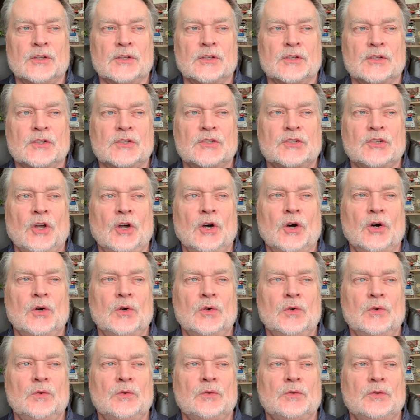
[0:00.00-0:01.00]

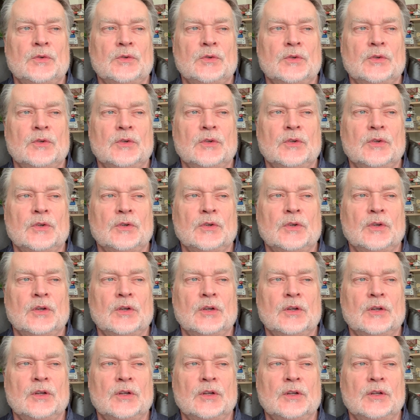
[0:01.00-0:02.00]
So
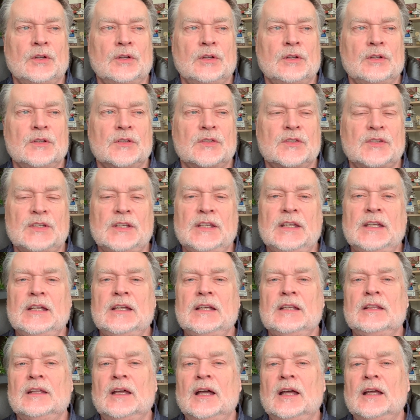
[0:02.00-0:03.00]

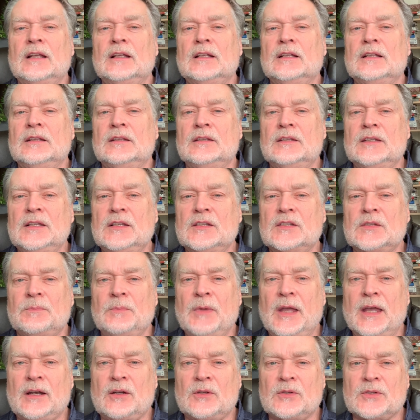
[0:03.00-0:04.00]
seeing that these
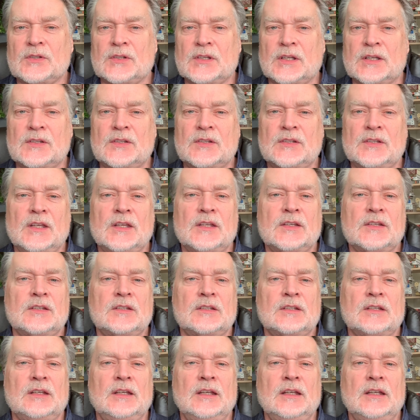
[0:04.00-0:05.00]
metals
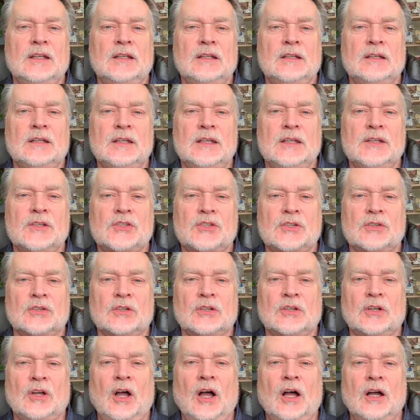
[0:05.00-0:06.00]
exist in
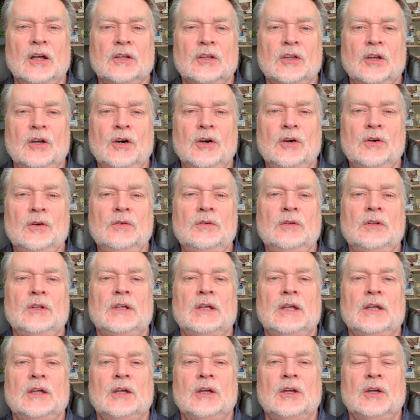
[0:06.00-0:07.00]
Eastern Congo,
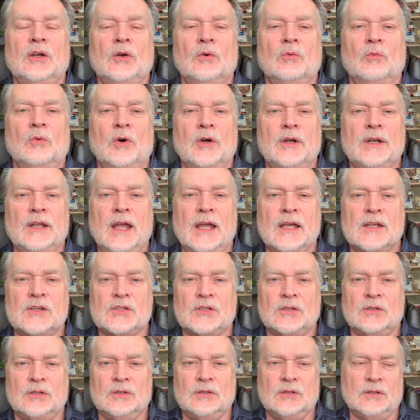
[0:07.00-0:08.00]
one has
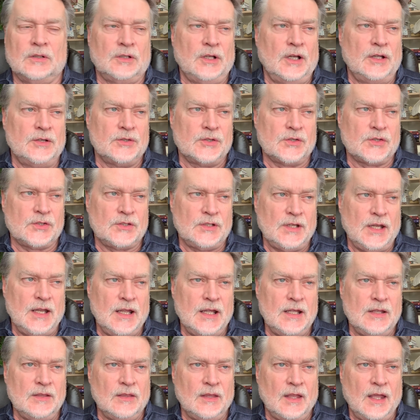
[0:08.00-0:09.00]
to
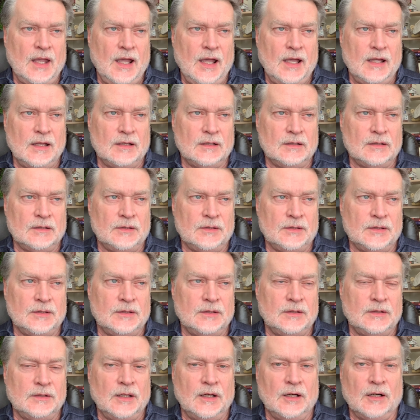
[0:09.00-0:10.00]
understand that
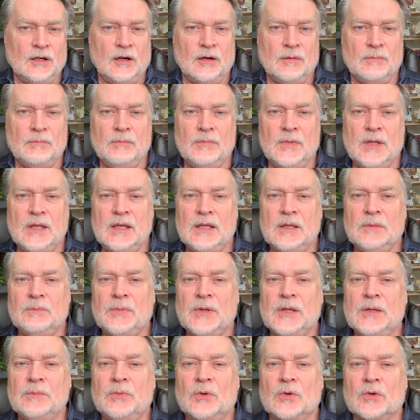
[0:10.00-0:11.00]
there are many
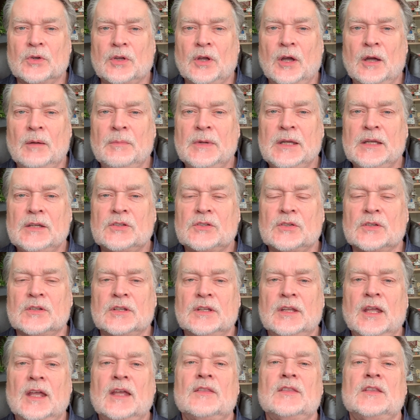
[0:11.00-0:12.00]
people coming to
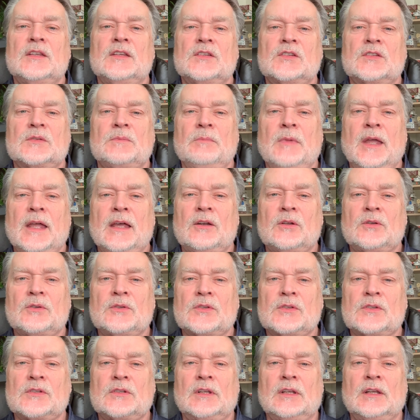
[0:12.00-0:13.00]
get these
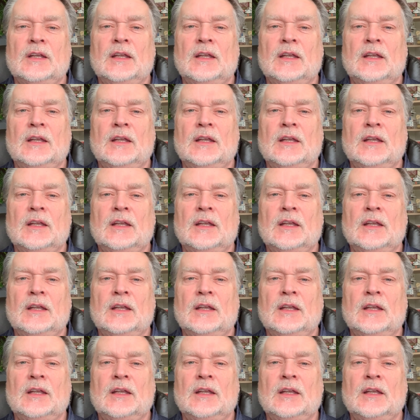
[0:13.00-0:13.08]
metals.